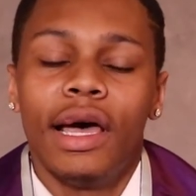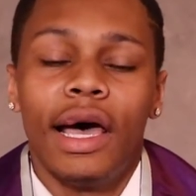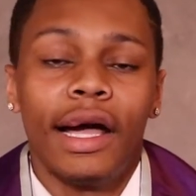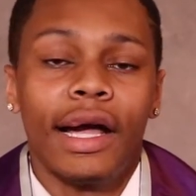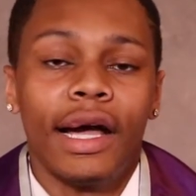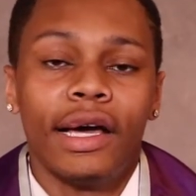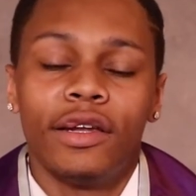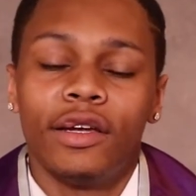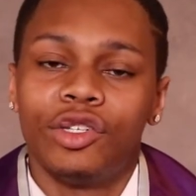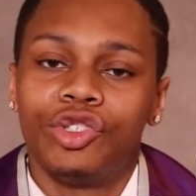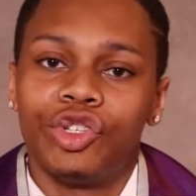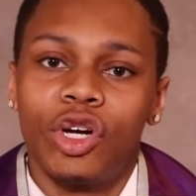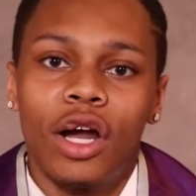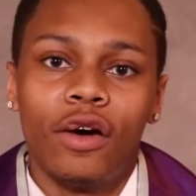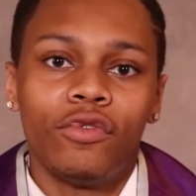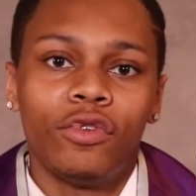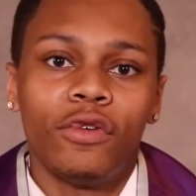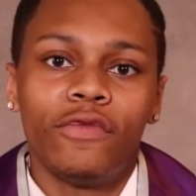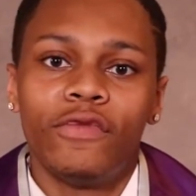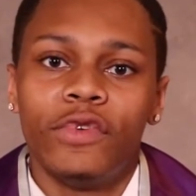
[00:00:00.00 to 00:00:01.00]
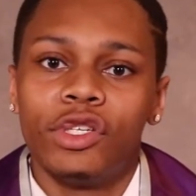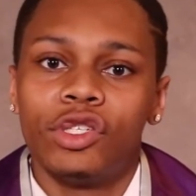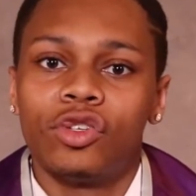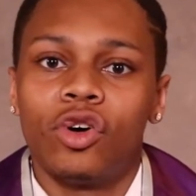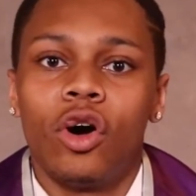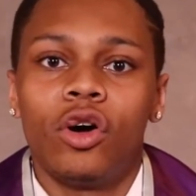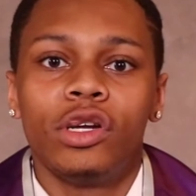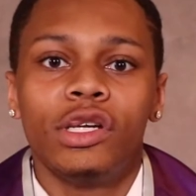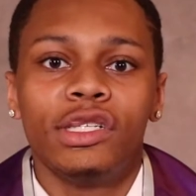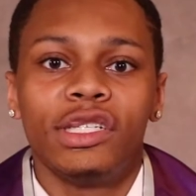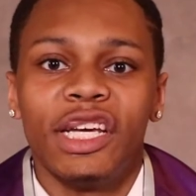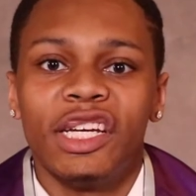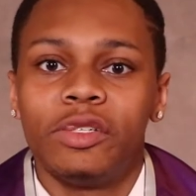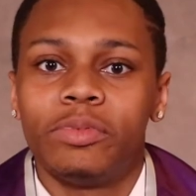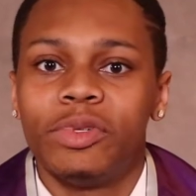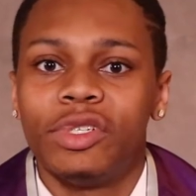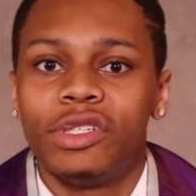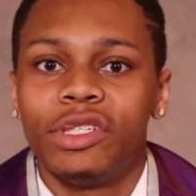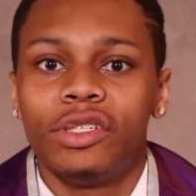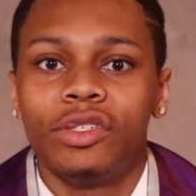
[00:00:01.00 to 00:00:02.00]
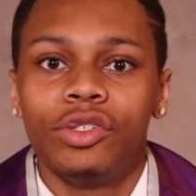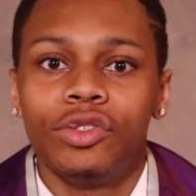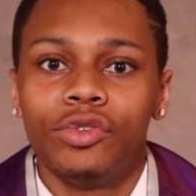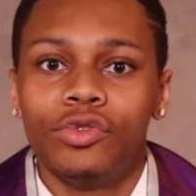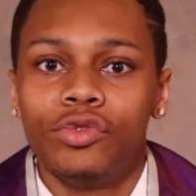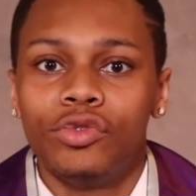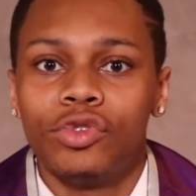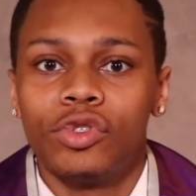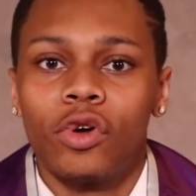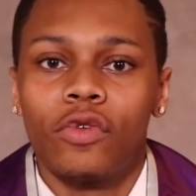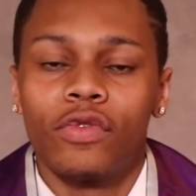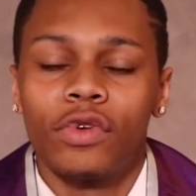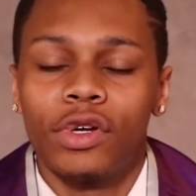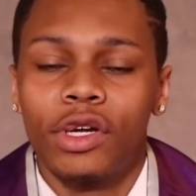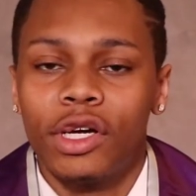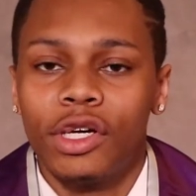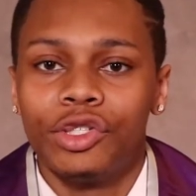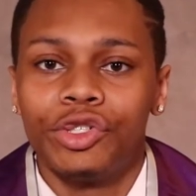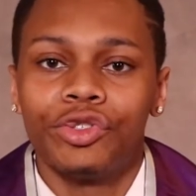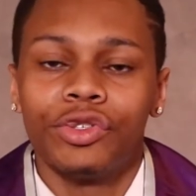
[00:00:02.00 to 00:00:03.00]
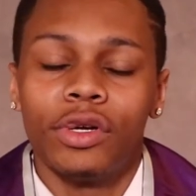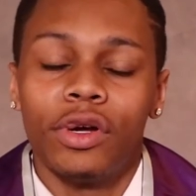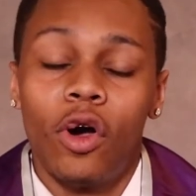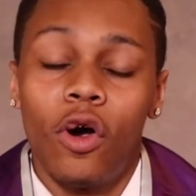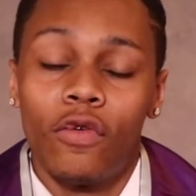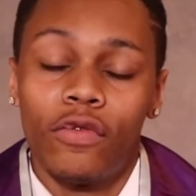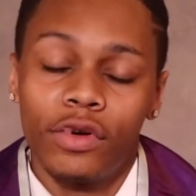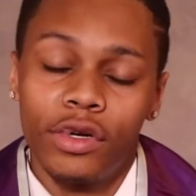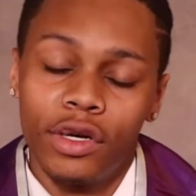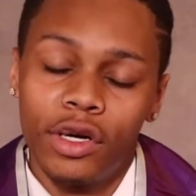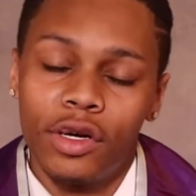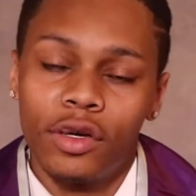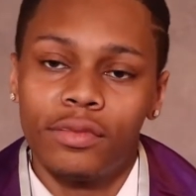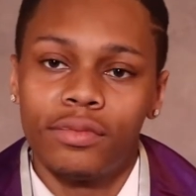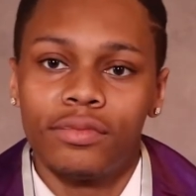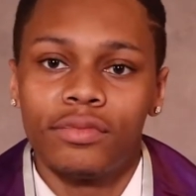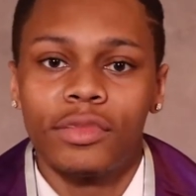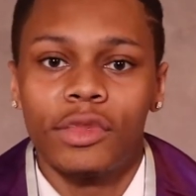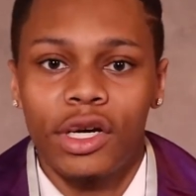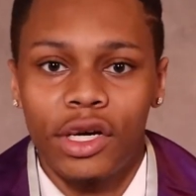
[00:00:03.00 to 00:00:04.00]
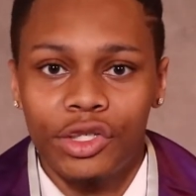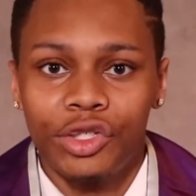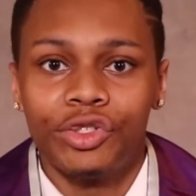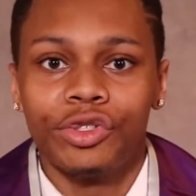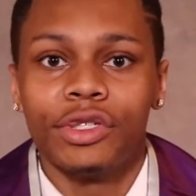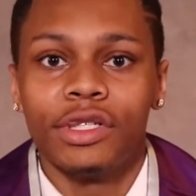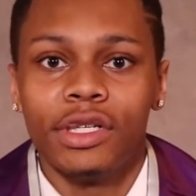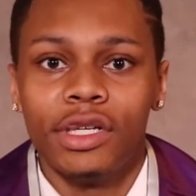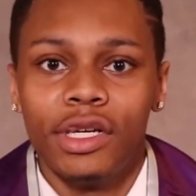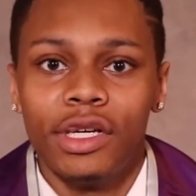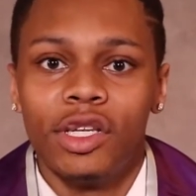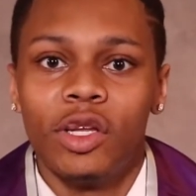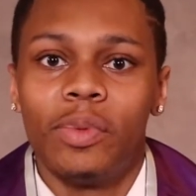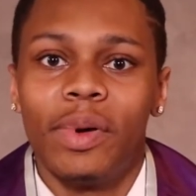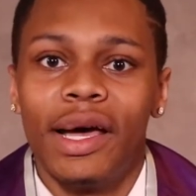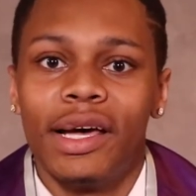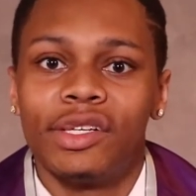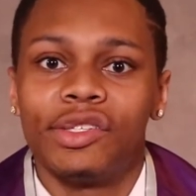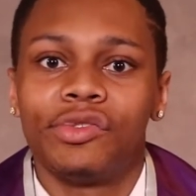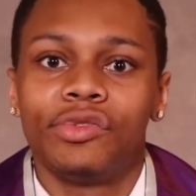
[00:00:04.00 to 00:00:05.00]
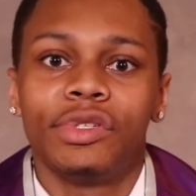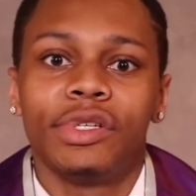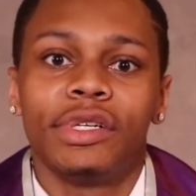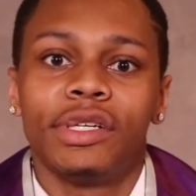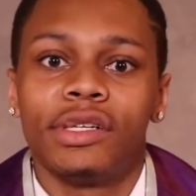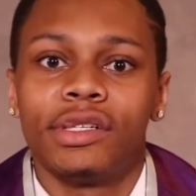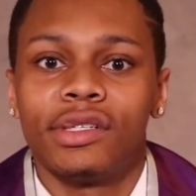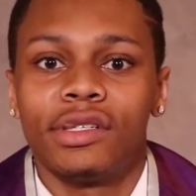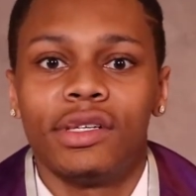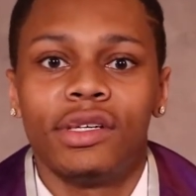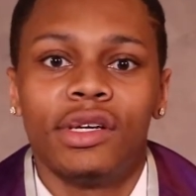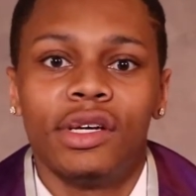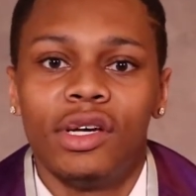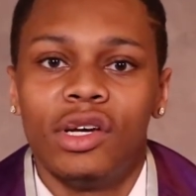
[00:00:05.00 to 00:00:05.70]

I got to travel and visit all these HBCUs over the country the past 2 years.